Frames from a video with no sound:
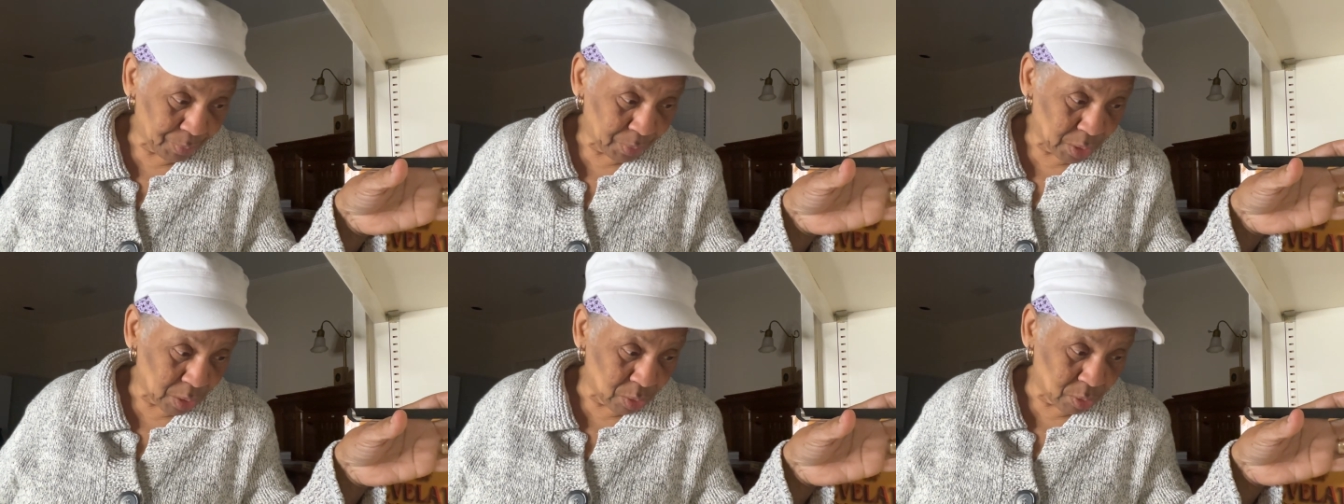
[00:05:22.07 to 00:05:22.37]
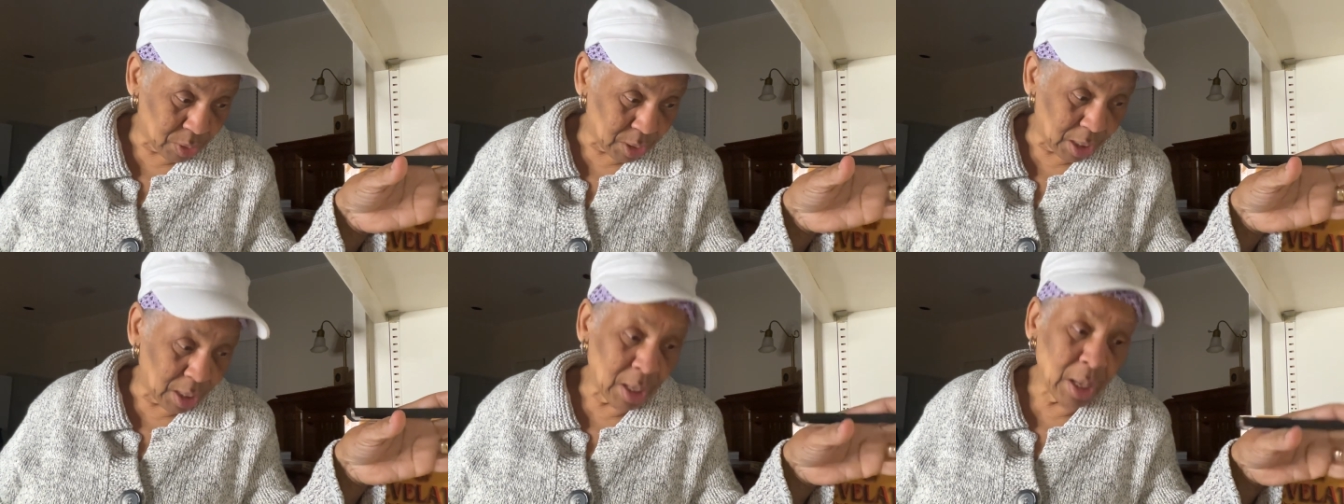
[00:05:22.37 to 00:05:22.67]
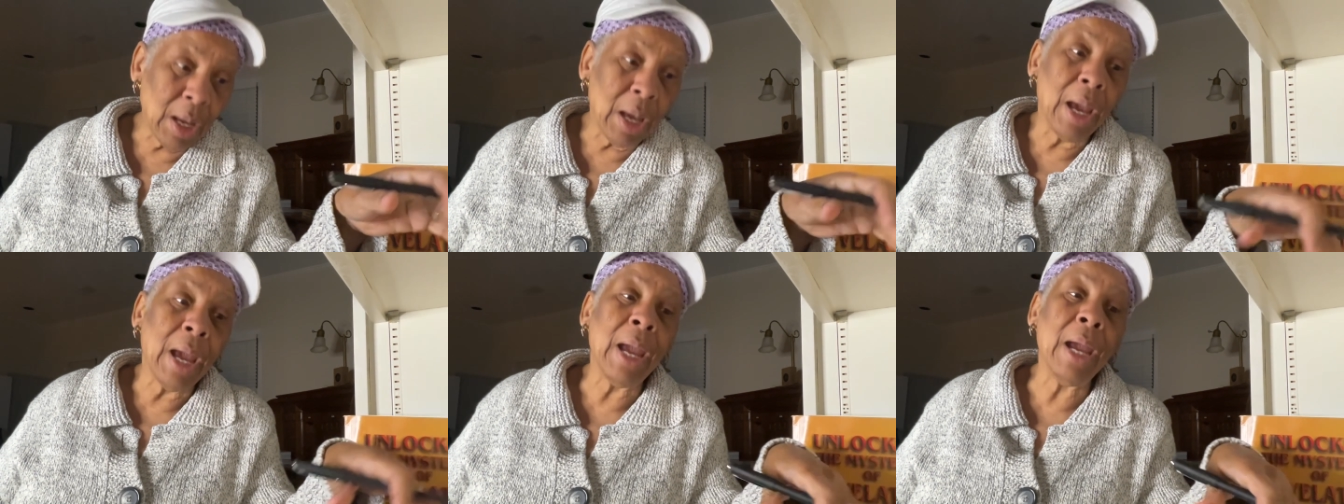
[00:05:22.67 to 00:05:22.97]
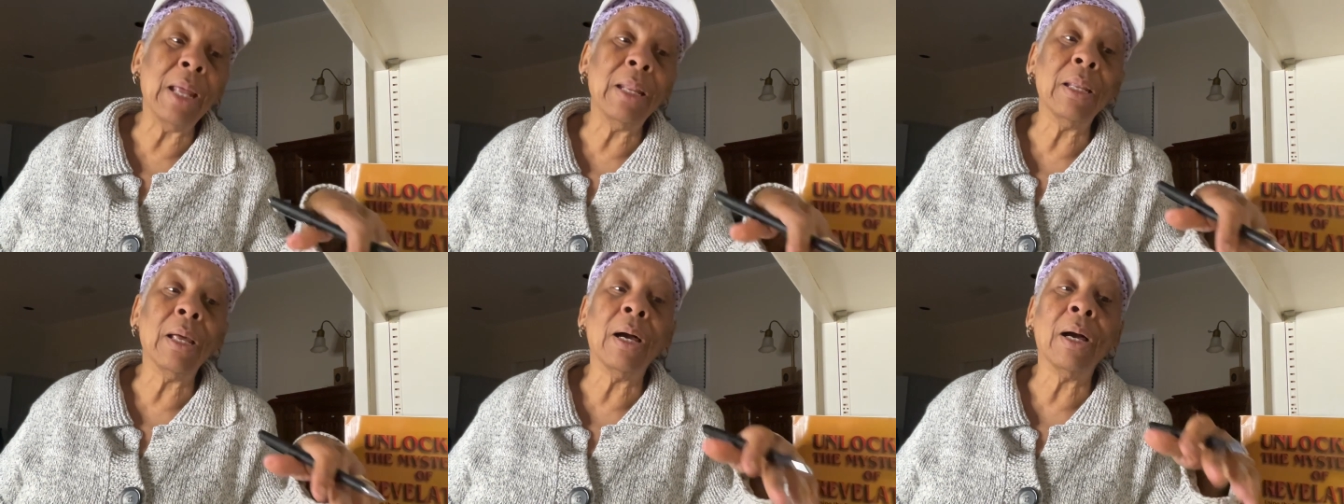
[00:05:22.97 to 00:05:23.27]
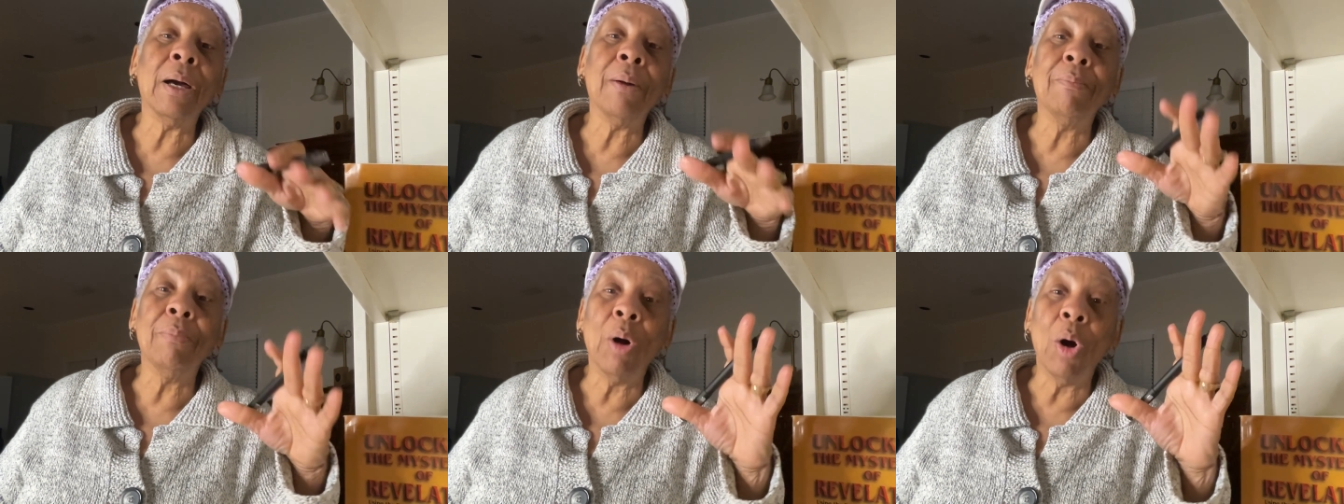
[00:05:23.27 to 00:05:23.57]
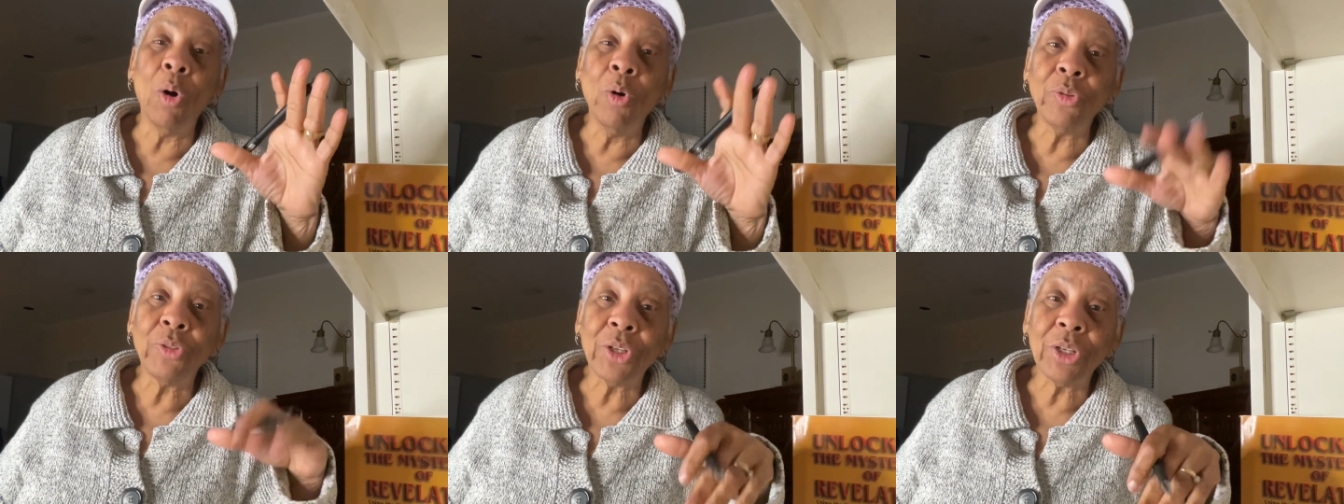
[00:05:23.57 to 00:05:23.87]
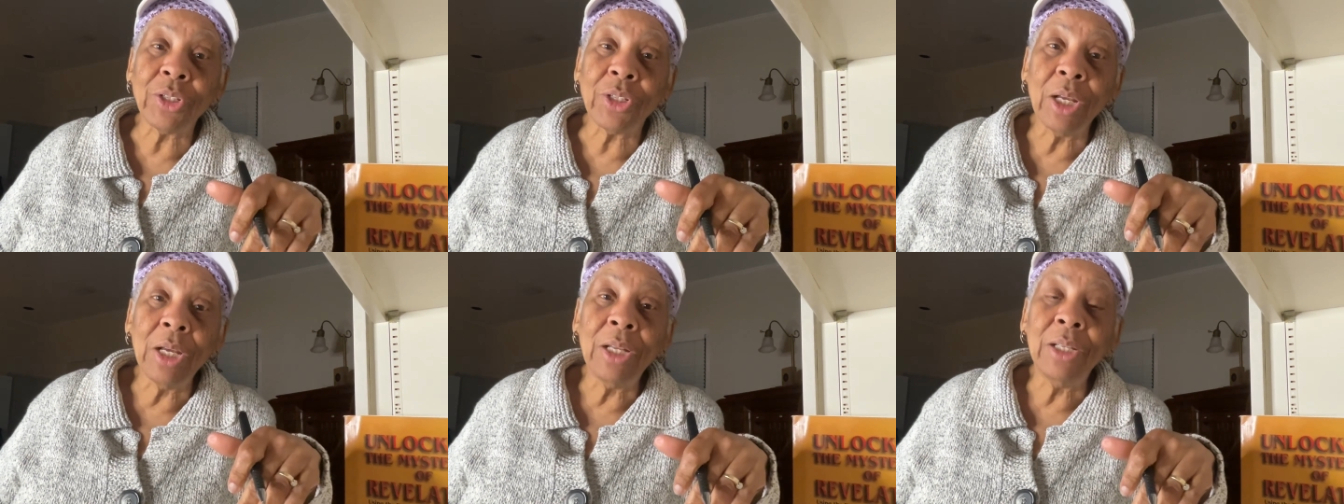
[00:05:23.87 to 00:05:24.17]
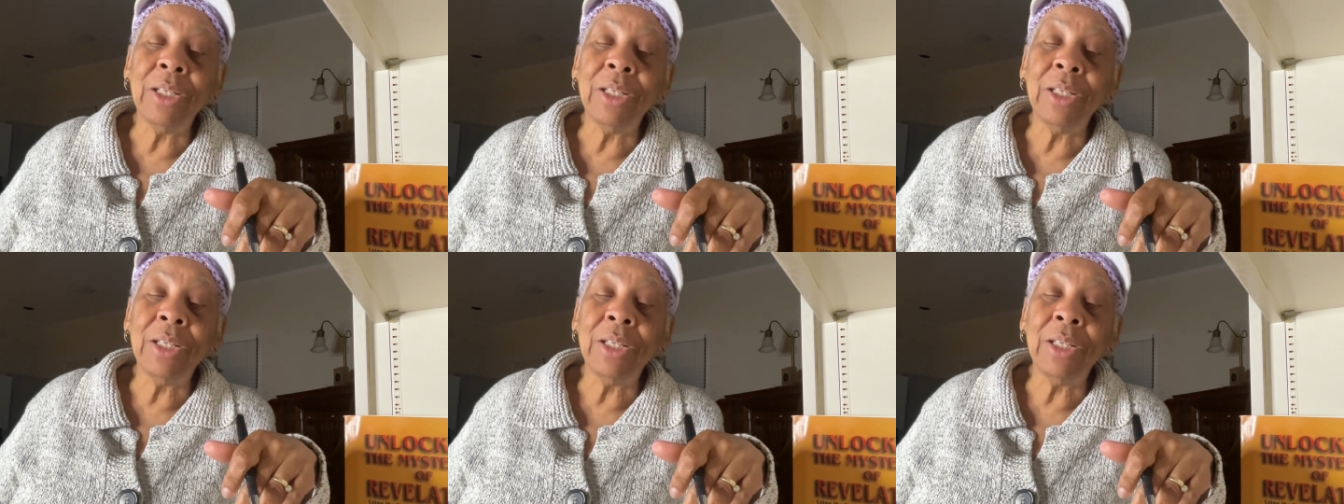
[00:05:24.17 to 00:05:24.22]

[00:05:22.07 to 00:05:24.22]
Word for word: Okay. And uh, Moses